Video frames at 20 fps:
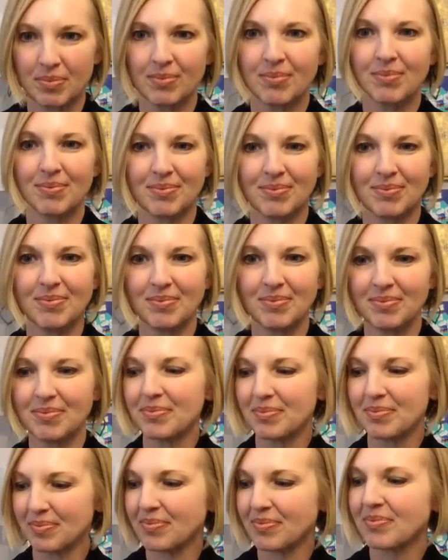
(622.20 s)

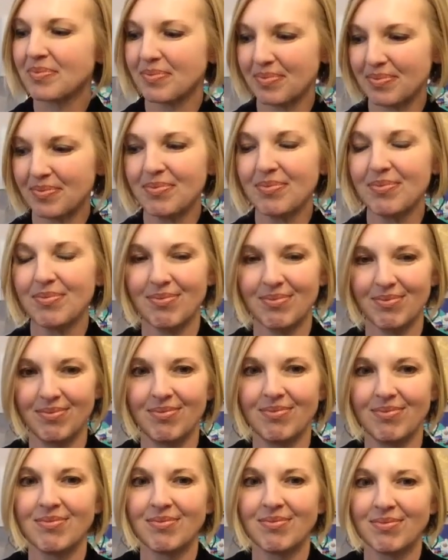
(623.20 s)

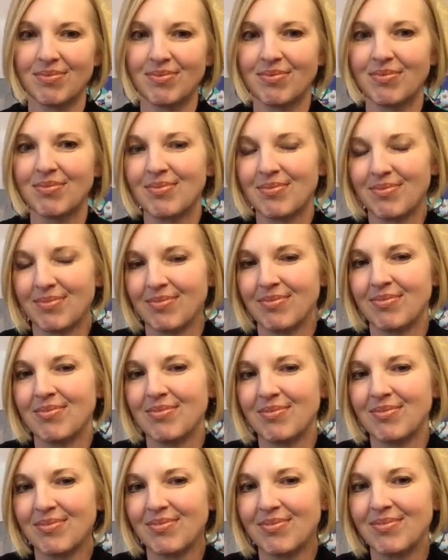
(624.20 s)

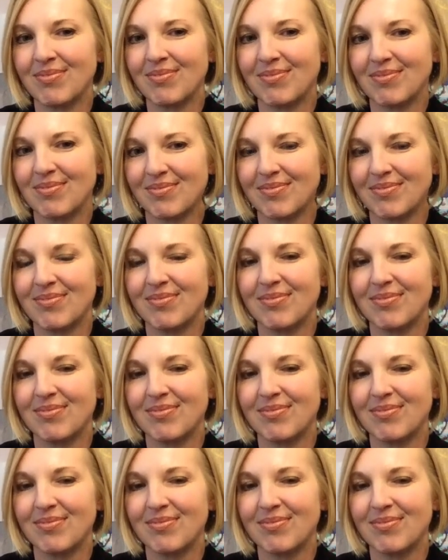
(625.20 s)
The person shown says nothing.